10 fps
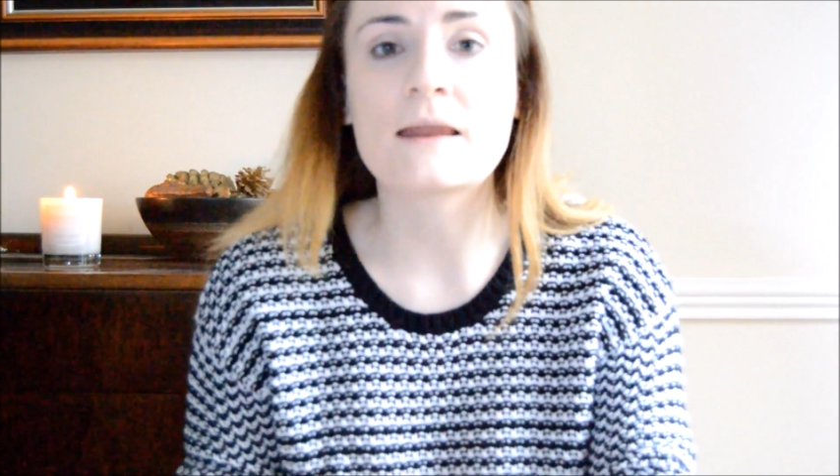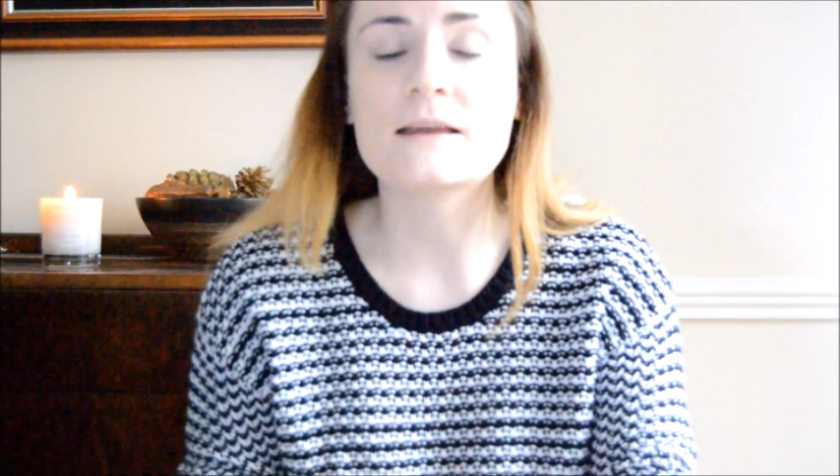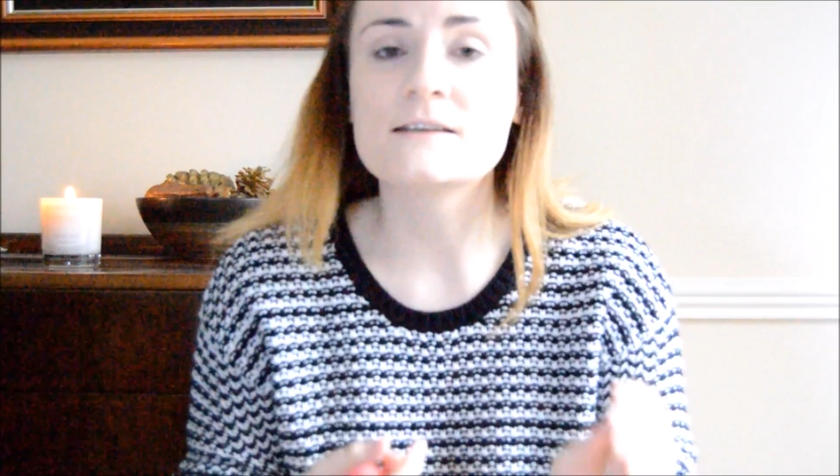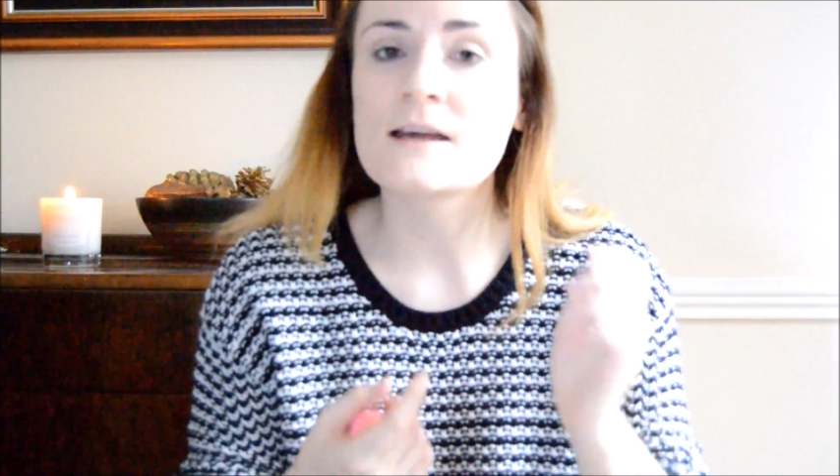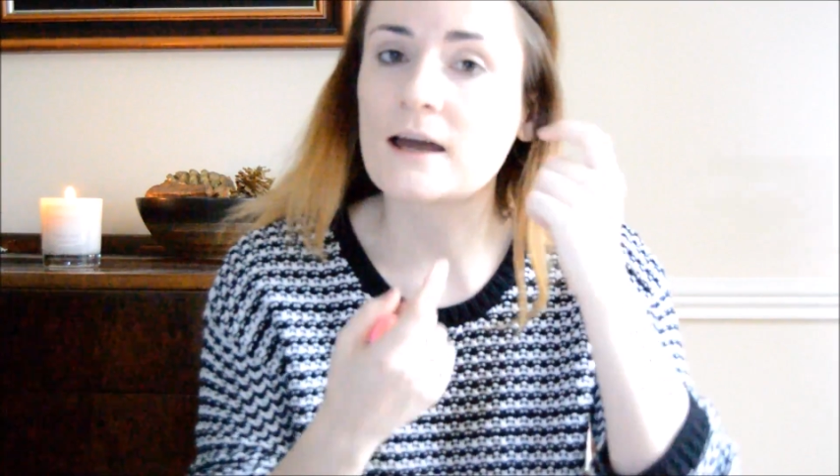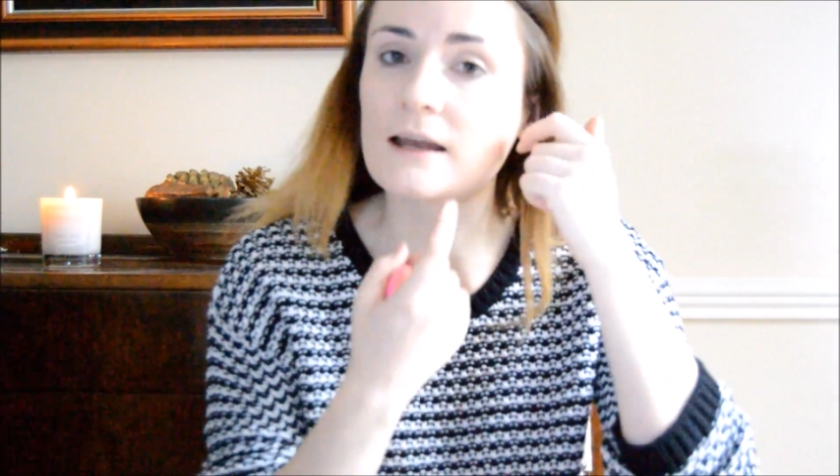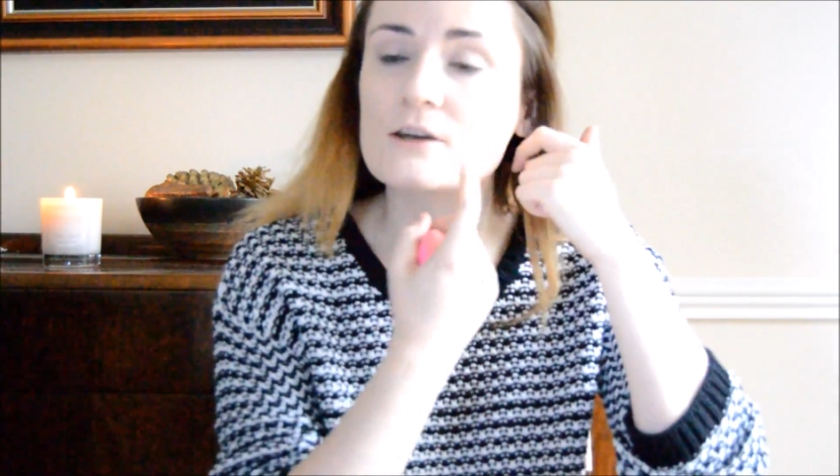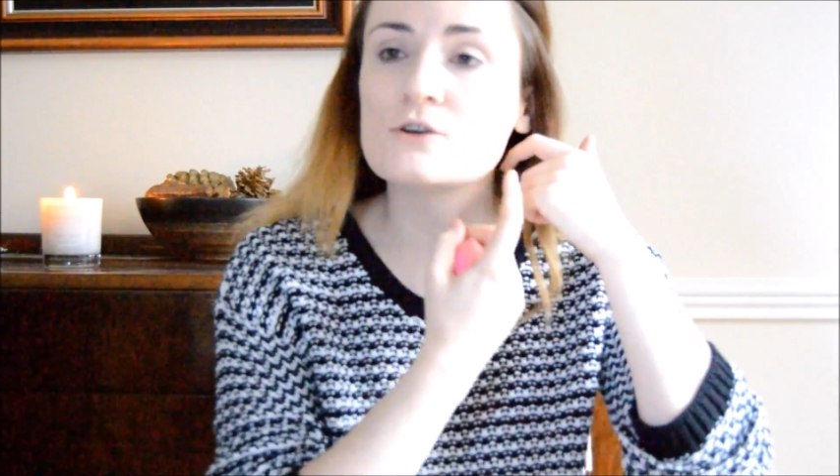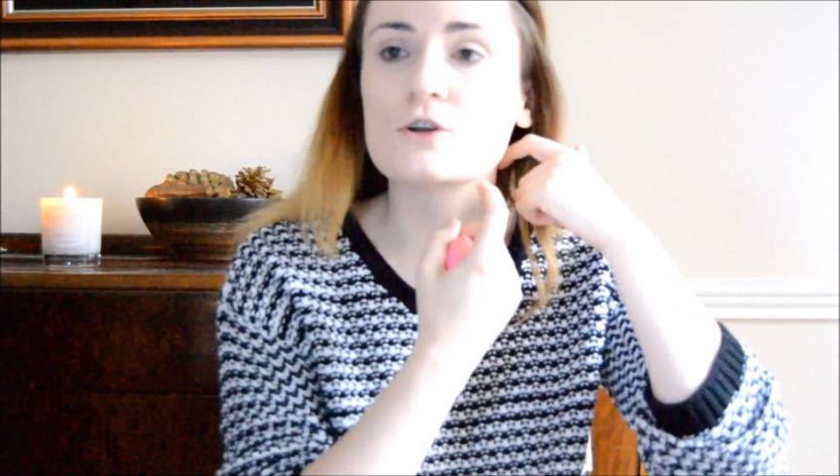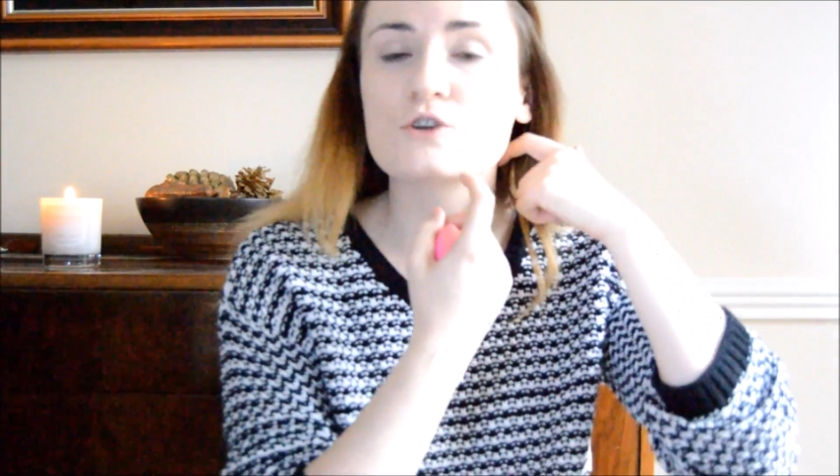need a tiny
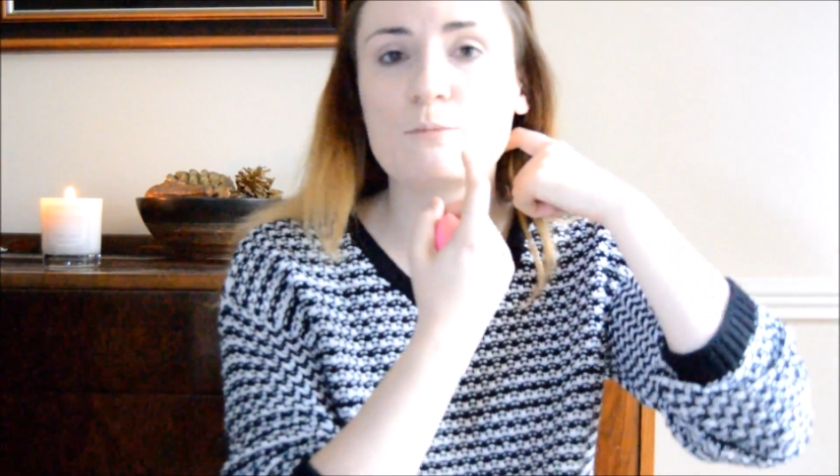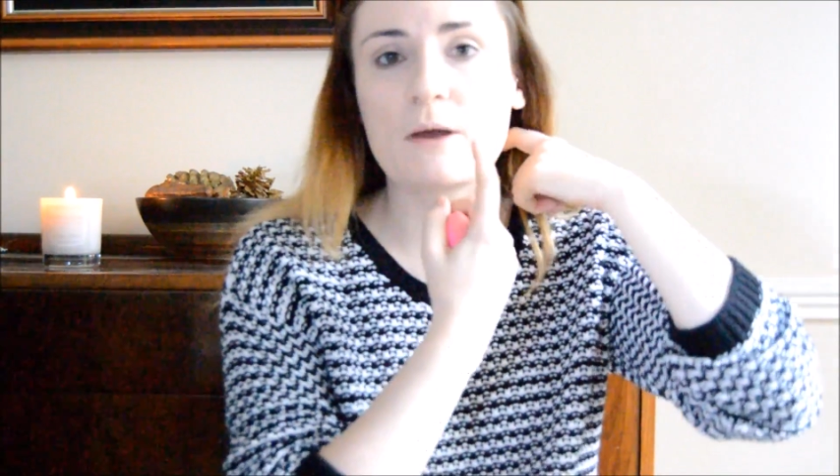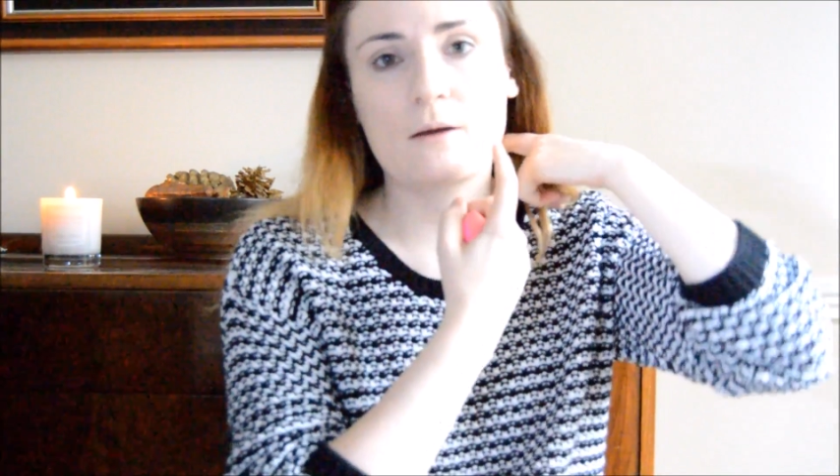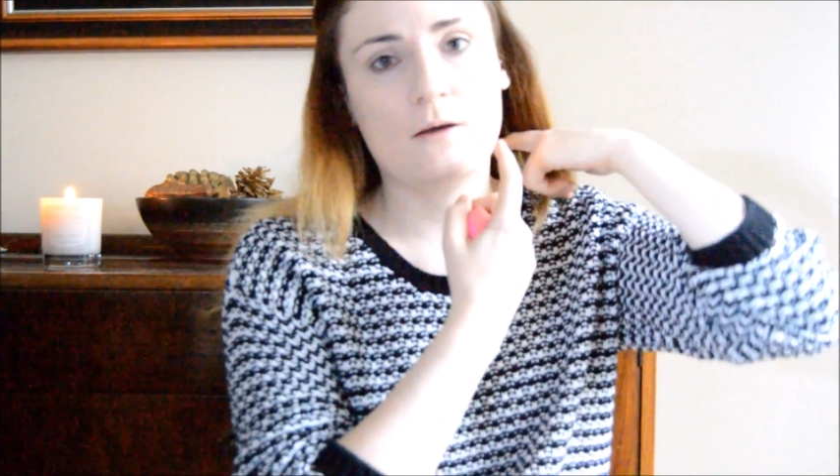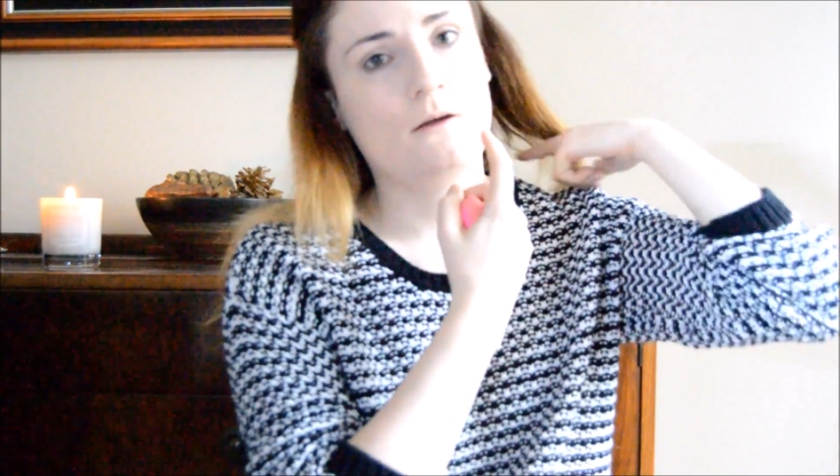touch bit